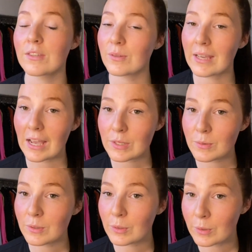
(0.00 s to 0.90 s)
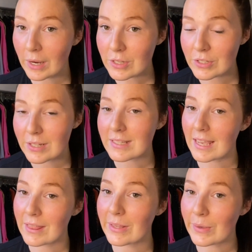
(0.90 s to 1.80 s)
So the actual questions
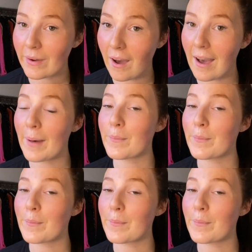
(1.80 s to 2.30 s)
in the UCAT are